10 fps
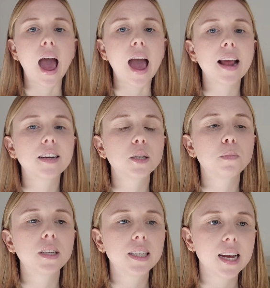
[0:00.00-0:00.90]
and
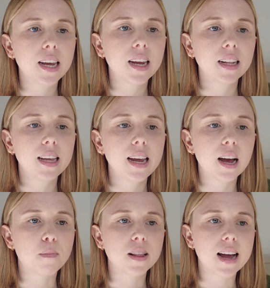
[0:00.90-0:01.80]

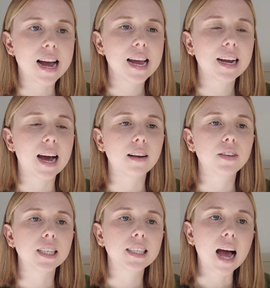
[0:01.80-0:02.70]
particularly applying kind
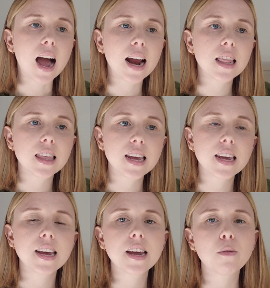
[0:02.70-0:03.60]
of design
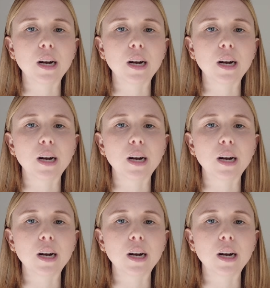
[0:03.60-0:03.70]
thinking,